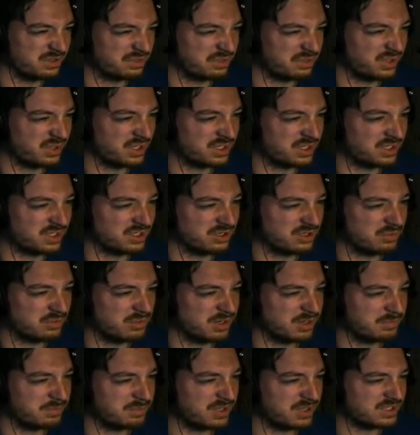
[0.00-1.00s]
thinking you're
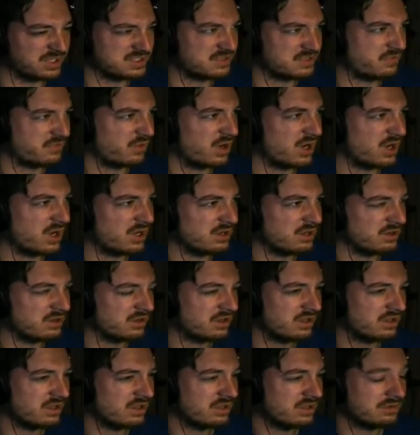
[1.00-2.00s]
my best friend.
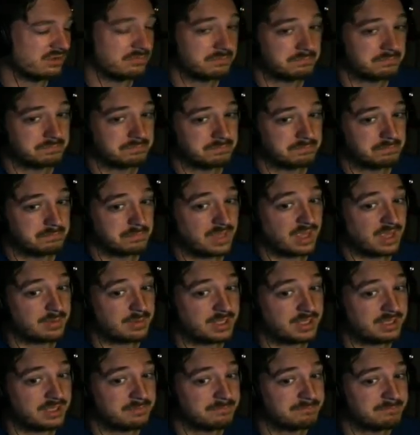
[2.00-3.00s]

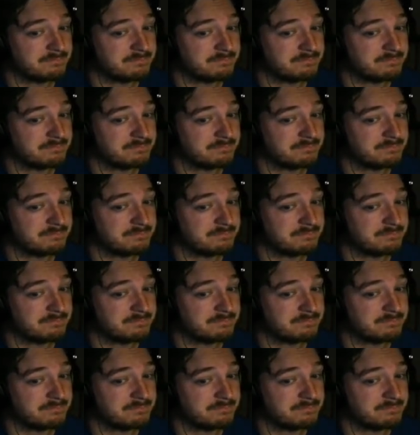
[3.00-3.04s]
Maybe?